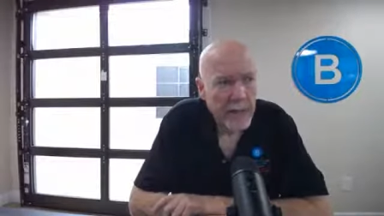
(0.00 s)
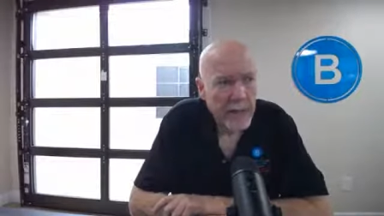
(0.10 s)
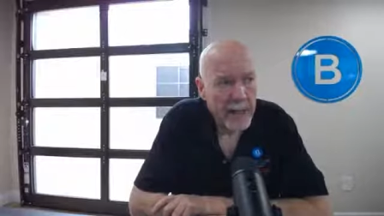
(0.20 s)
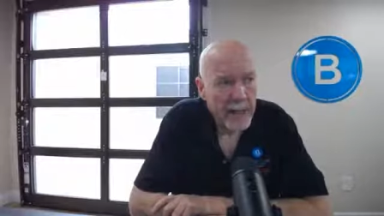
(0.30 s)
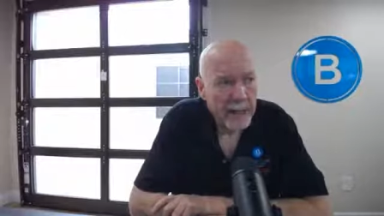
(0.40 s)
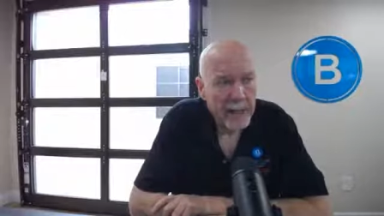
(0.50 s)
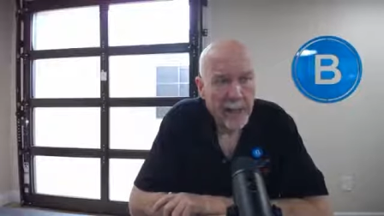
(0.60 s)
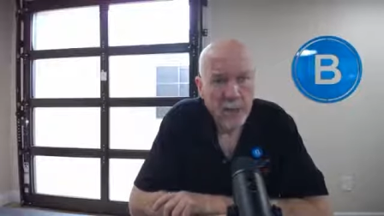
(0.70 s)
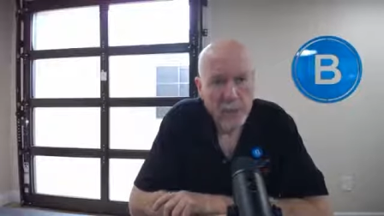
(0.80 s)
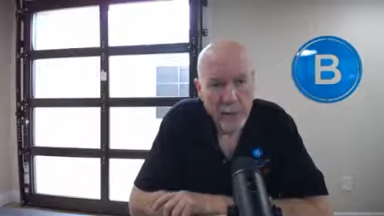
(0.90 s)
and get
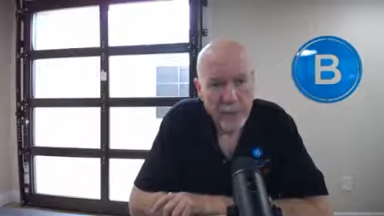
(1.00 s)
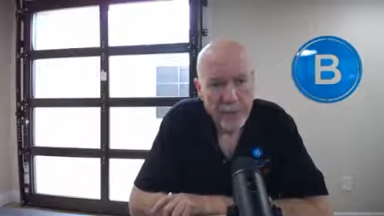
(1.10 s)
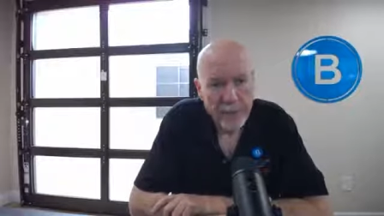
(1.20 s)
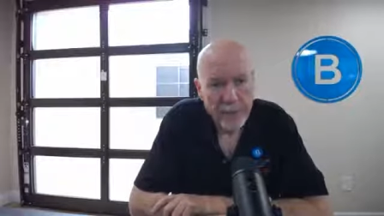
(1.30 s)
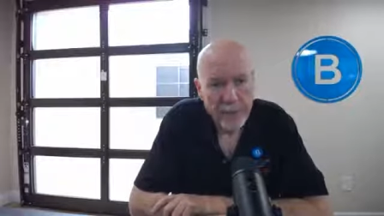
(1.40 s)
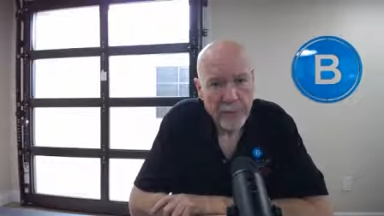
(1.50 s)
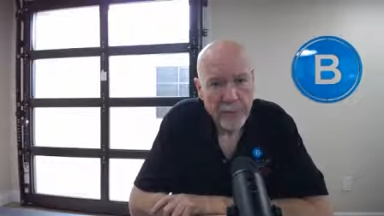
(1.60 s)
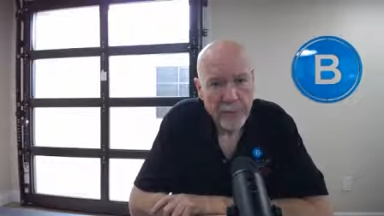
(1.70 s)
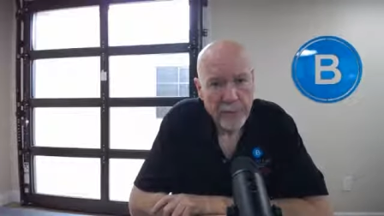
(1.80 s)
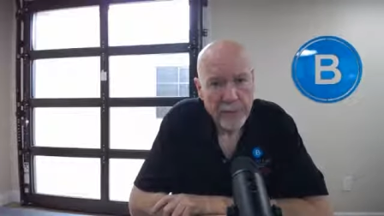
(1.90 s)
a really
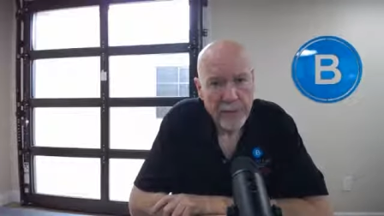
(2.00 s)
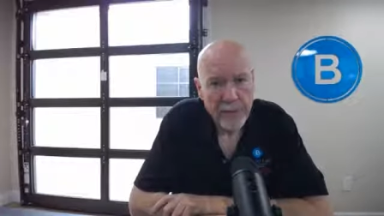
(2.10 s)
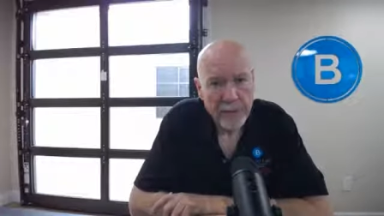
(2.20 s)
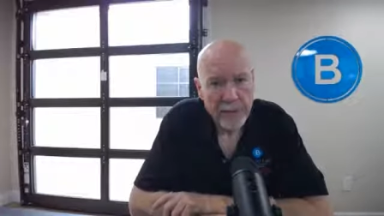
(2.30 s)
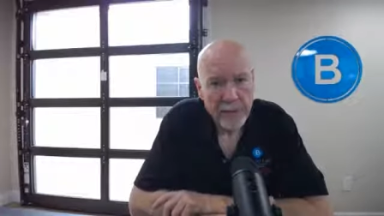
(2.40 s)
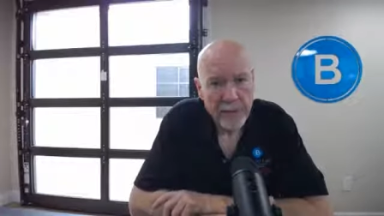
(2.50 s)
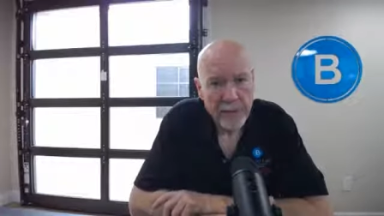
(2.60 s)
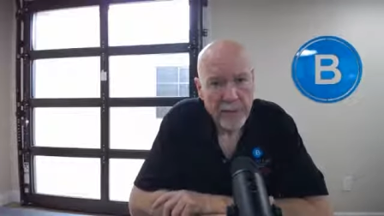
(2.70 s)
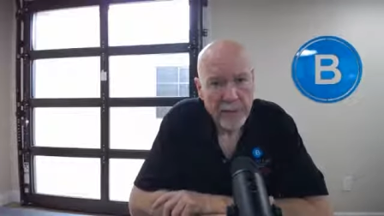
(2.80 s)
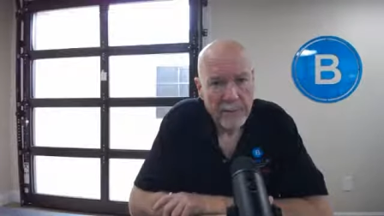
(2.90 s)
true estimate
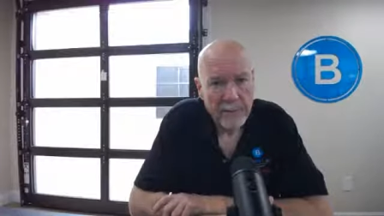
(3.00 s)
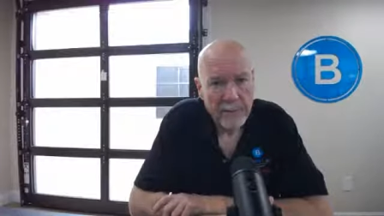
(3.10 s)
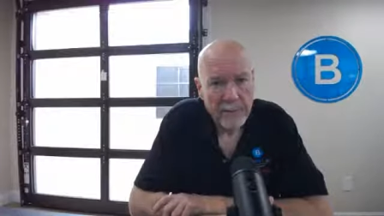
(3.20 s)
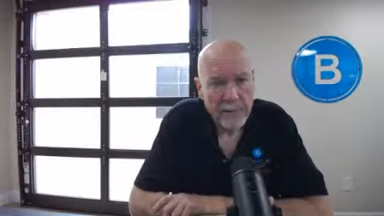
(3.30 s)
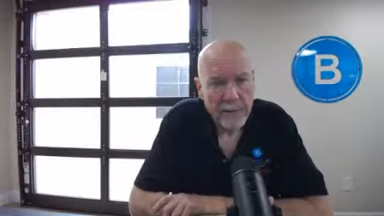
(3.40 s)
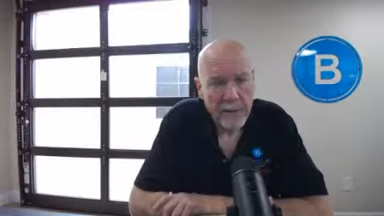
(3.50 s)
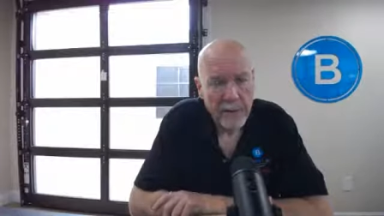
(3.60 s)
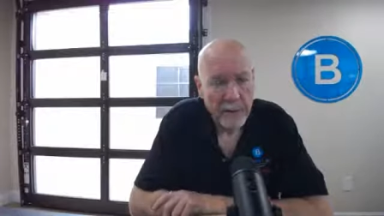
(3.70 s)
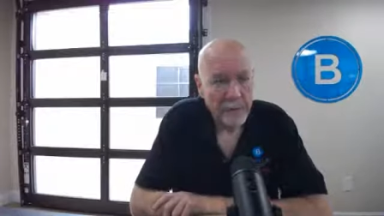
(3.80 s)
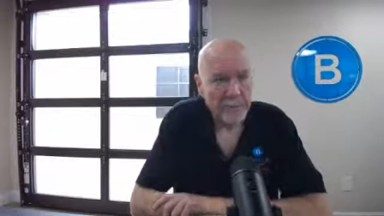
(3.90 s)
of the, the car
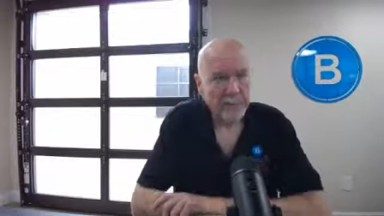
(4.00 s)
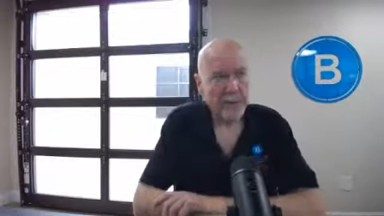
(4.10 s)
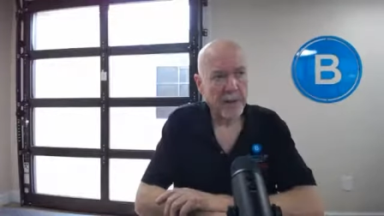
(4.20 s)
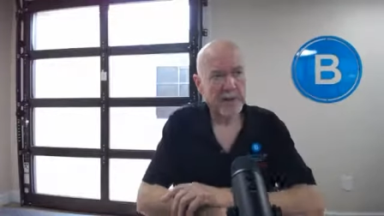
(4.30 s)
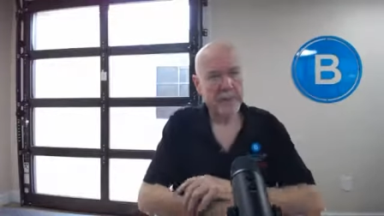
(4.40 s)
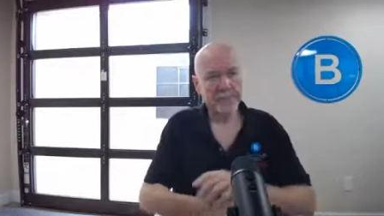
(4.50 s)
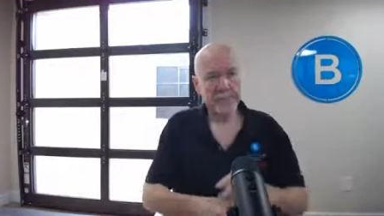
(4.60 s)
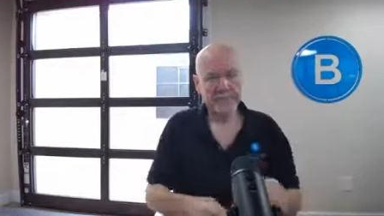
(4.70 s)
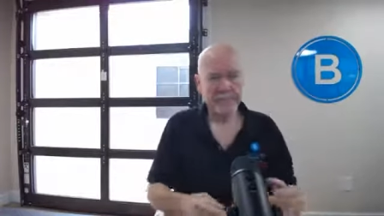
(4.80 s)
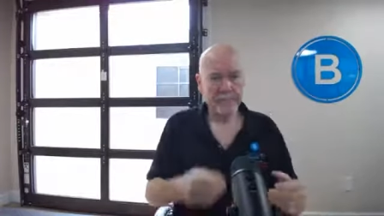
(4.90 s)
damage
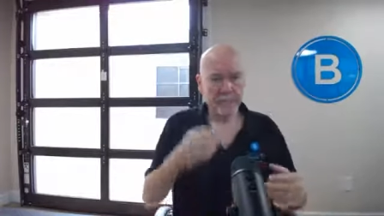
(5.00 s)
because